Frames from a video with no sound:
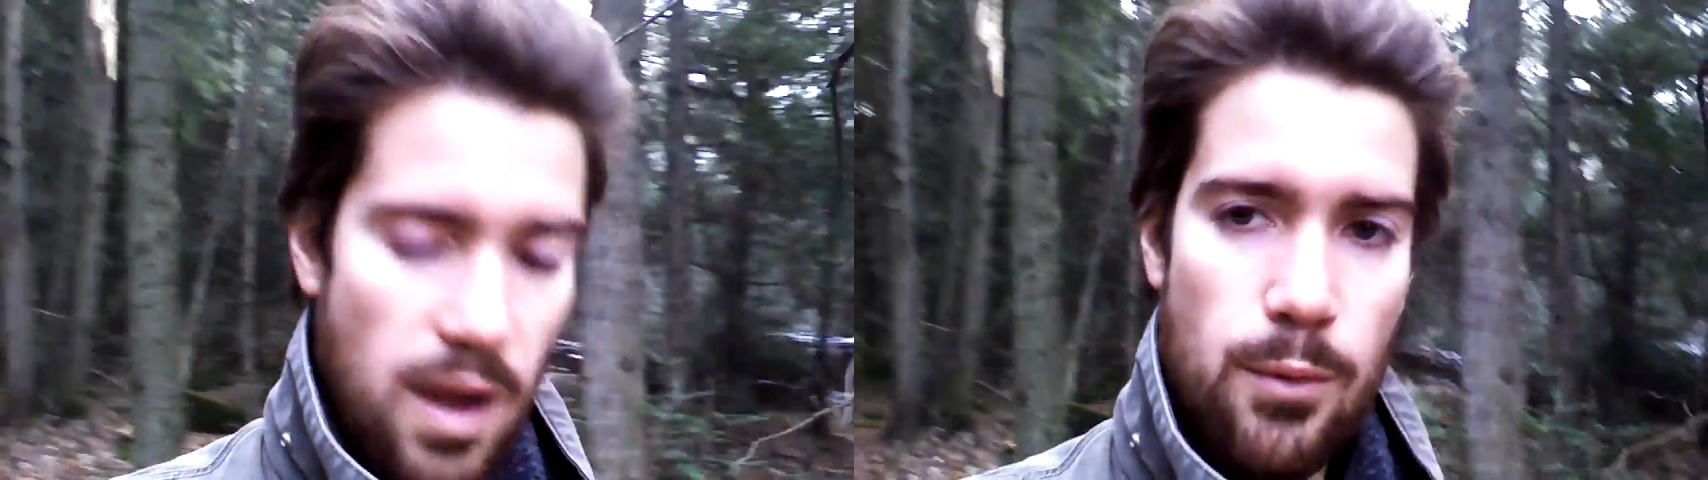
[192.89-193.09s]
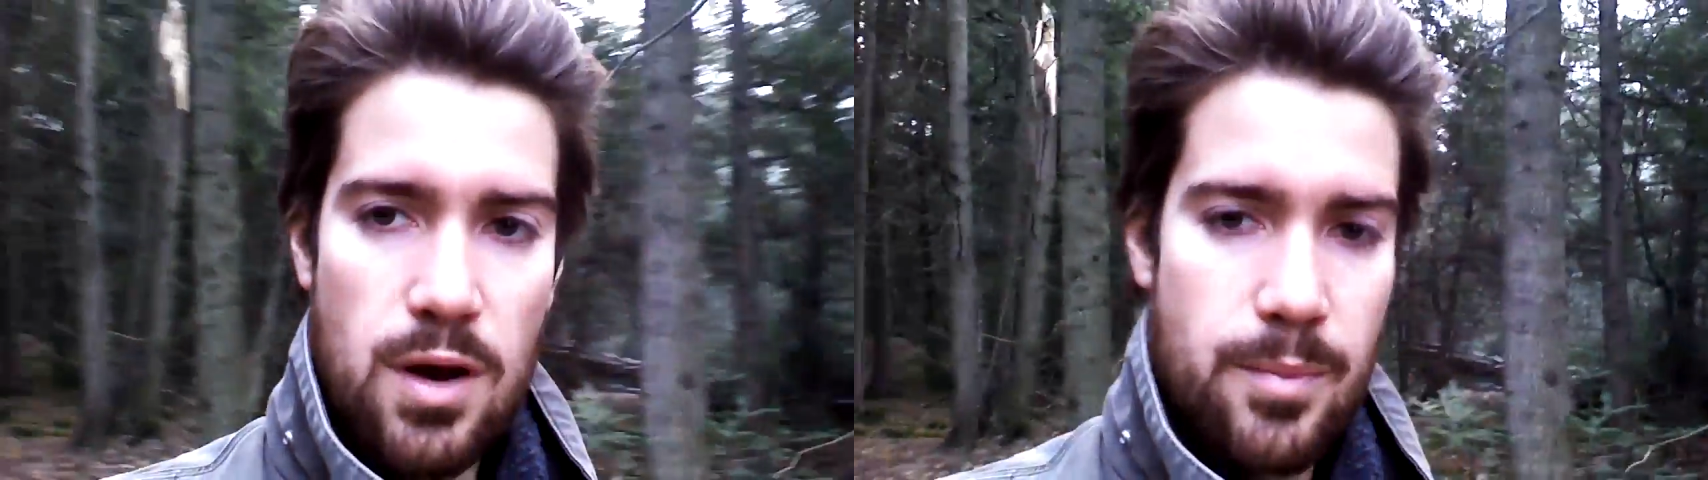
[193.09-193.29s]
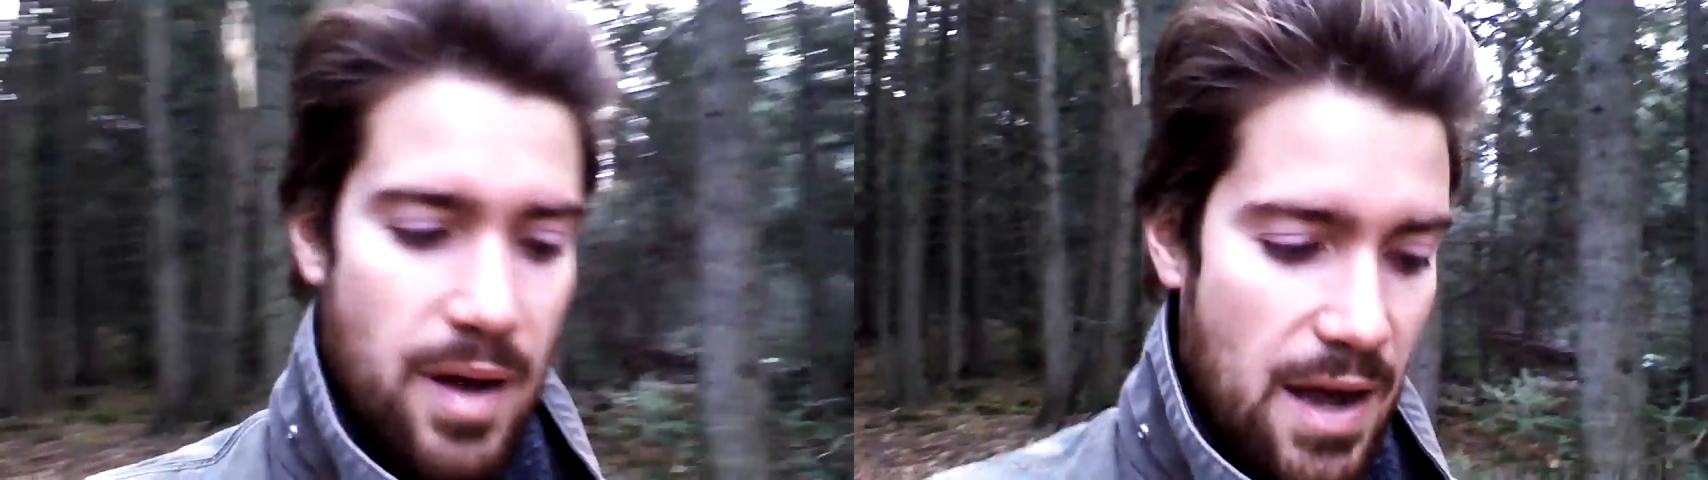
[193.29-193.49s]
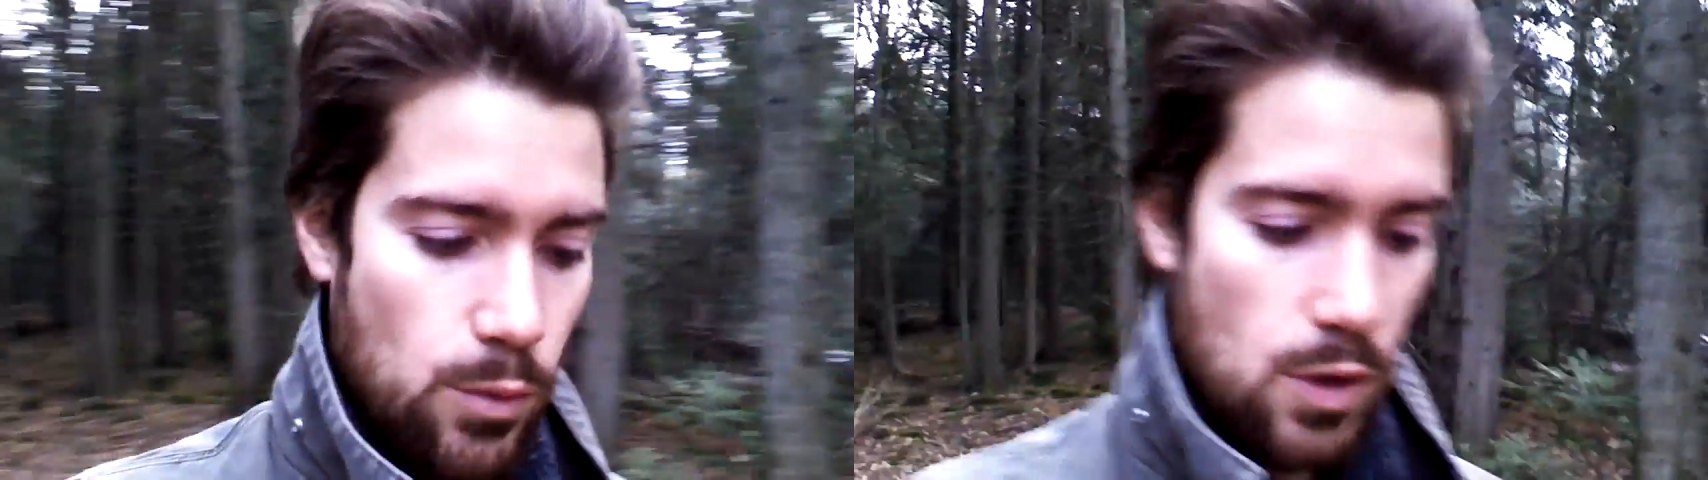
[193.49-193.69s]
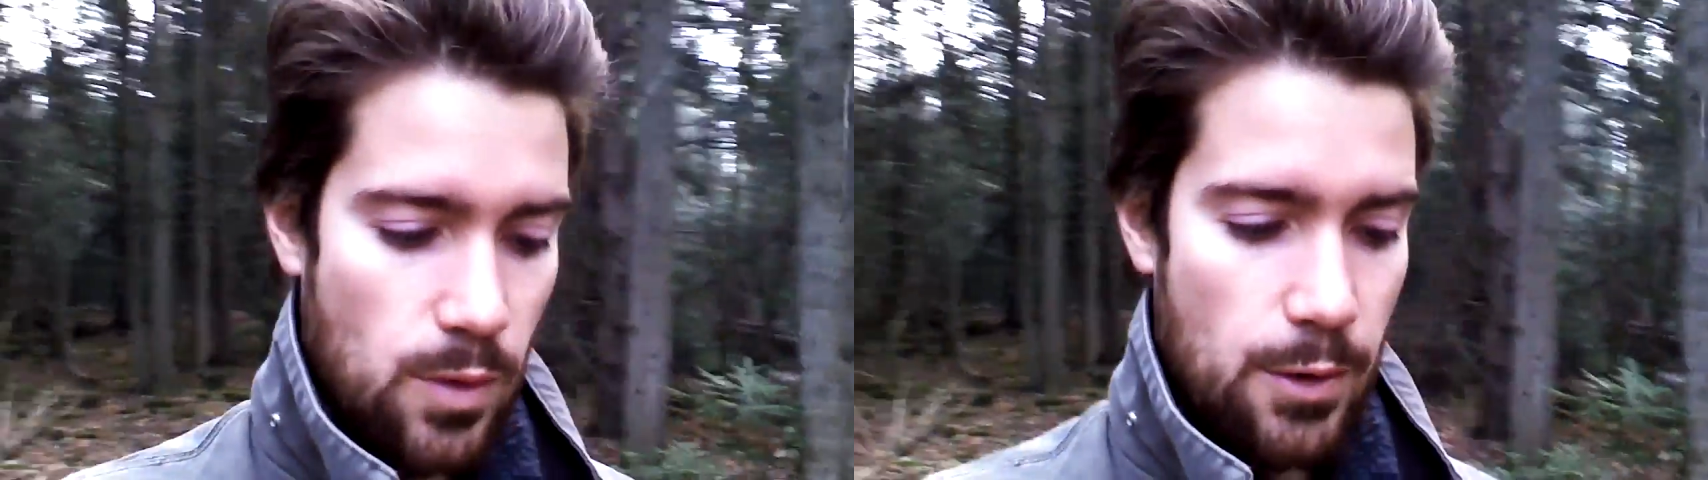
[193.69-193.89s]
want to buy?
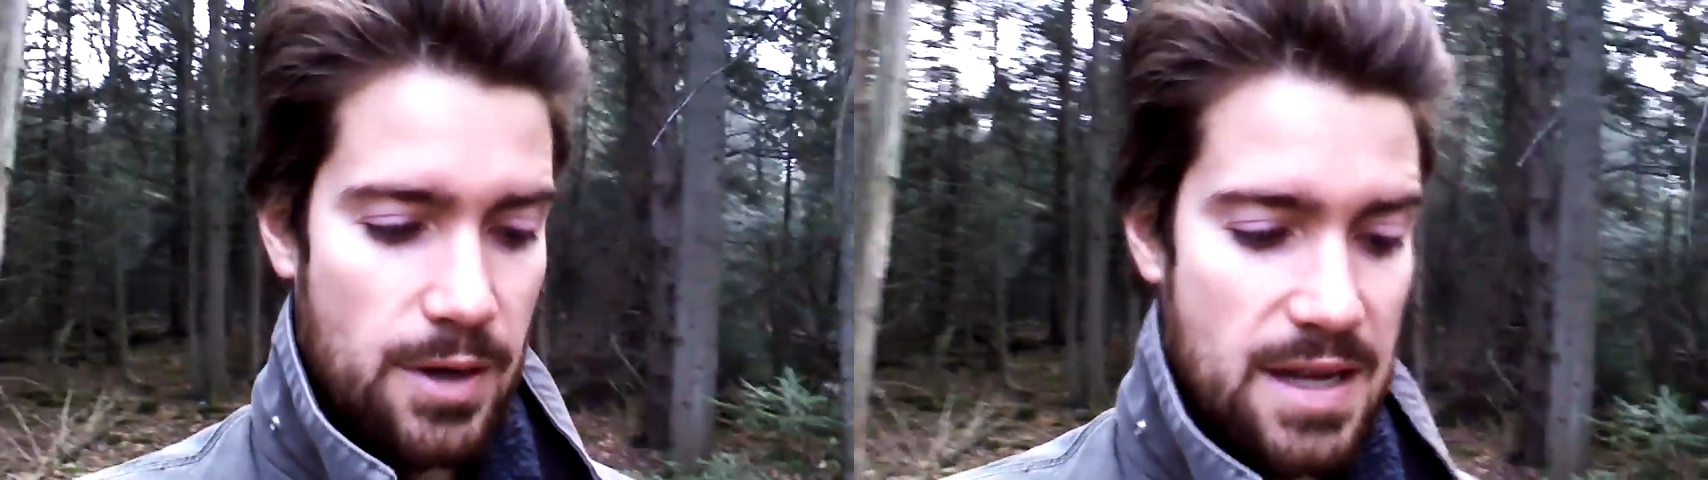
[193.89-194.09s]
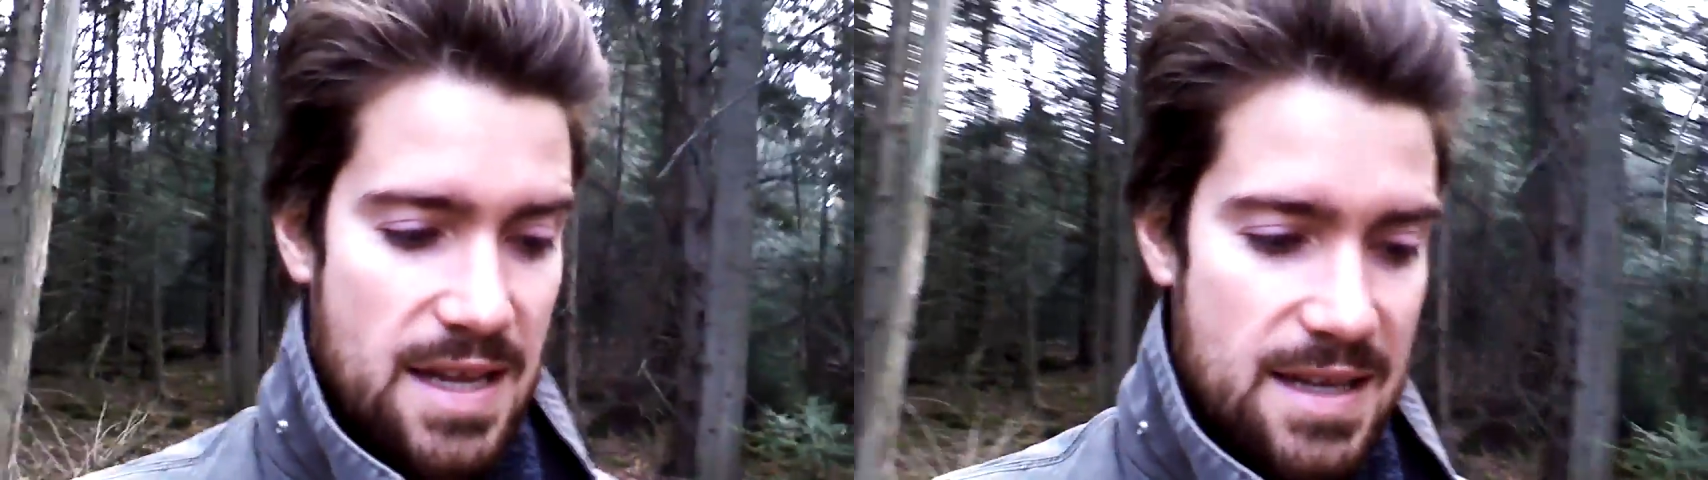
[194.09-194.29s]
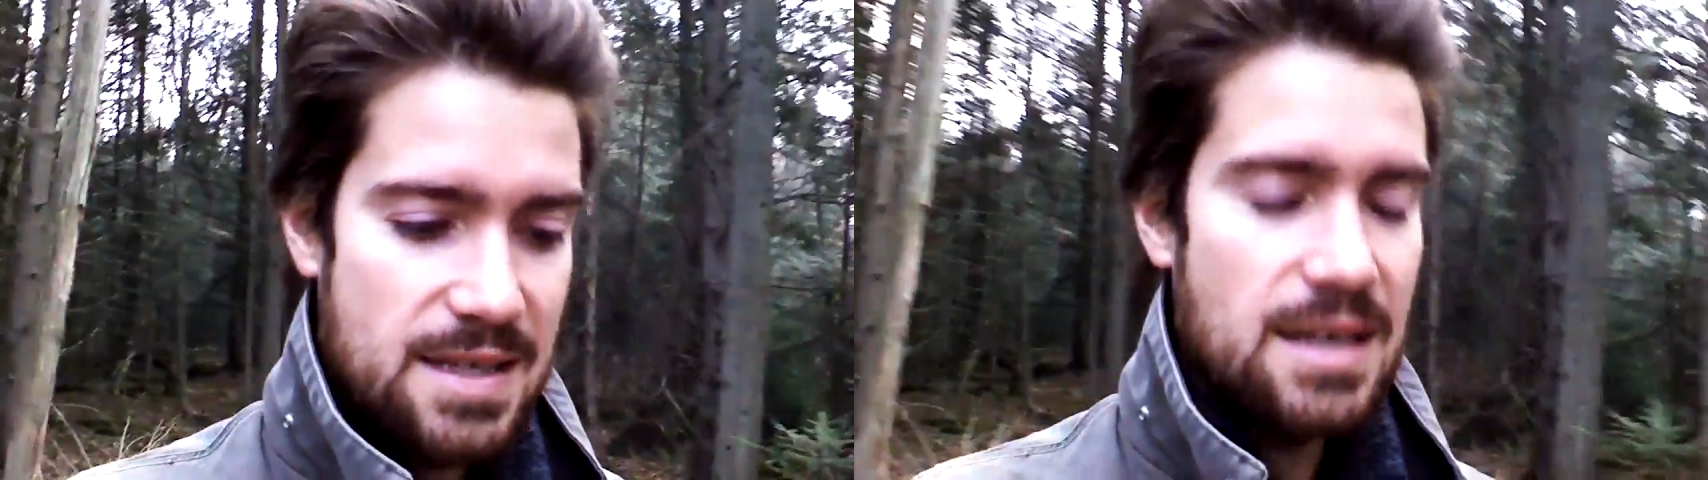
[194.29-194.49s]
What do I want to eat?